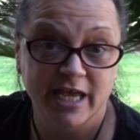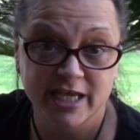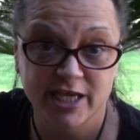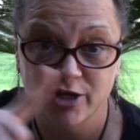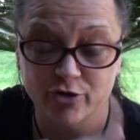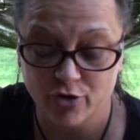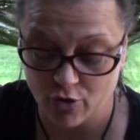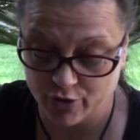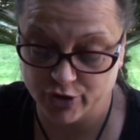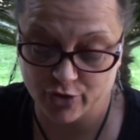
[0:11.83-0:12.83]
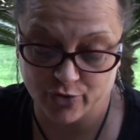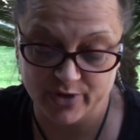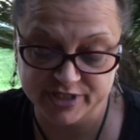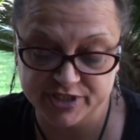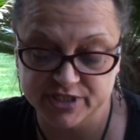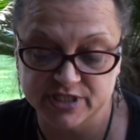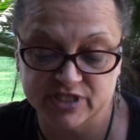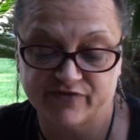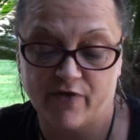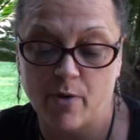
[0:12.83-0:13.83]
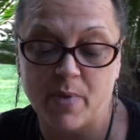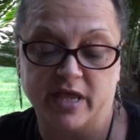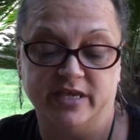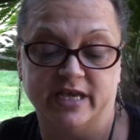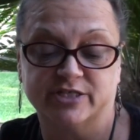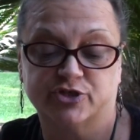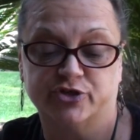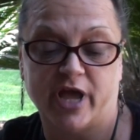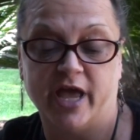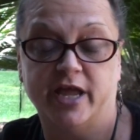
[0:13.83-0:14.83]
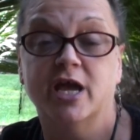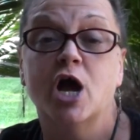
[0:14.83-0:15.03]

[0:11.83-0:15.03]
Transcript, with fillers: Here are your questions from yesterday.